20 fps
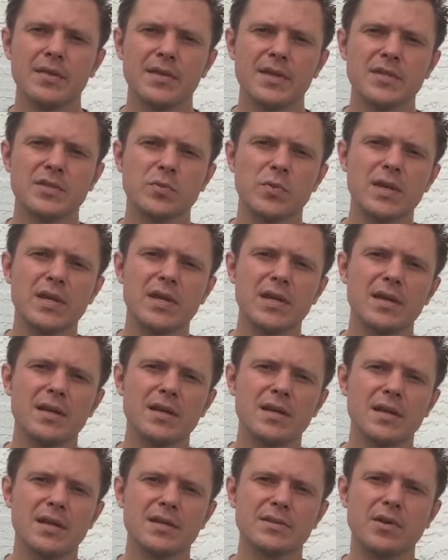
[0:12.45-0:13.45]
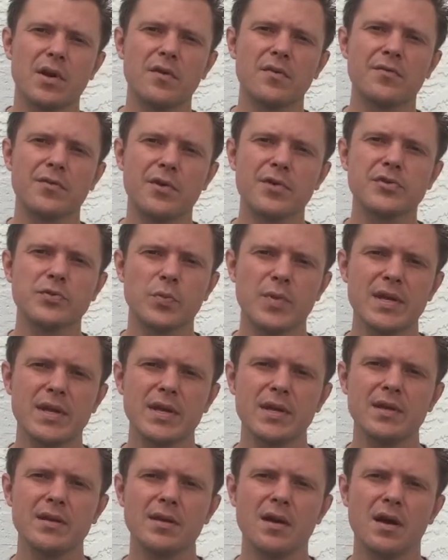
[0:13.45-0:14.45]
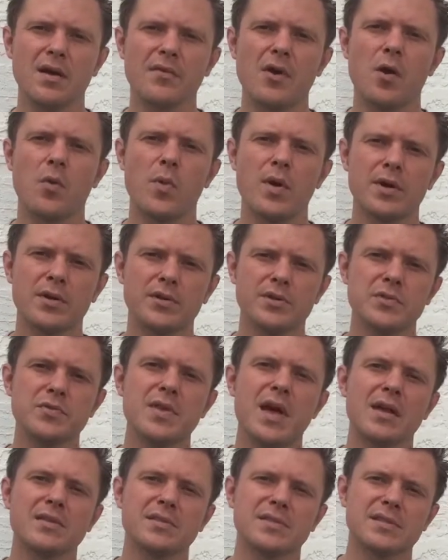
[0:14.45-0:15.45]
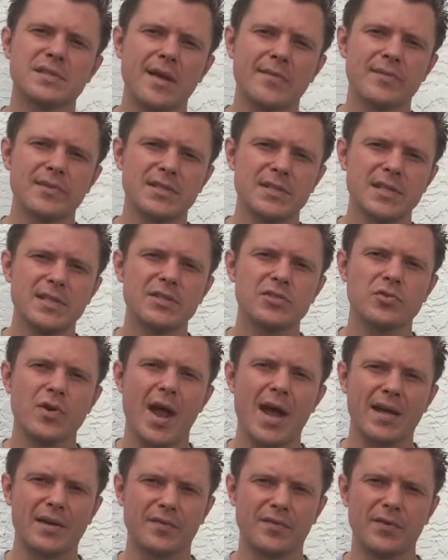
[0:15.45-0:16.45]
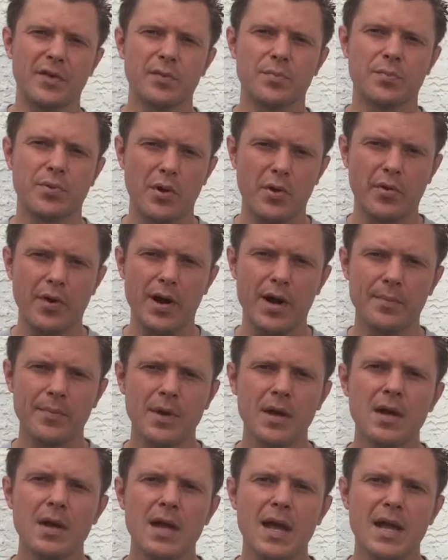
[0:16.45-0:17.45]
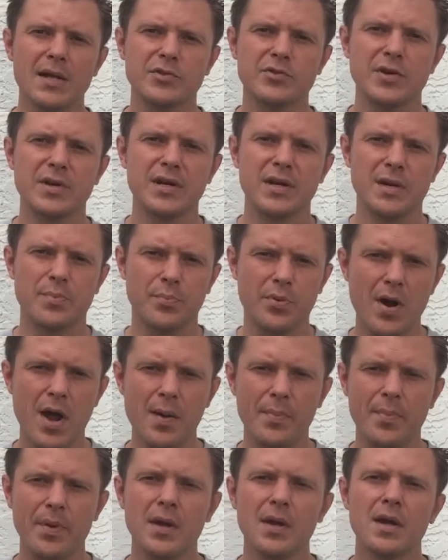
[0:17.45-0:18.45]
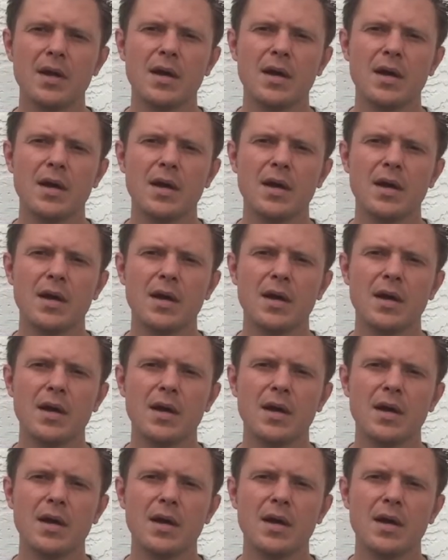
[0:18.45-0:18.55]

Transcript: This weekend is our first weekend of our winter 2017 track and field program at Trinity Prep,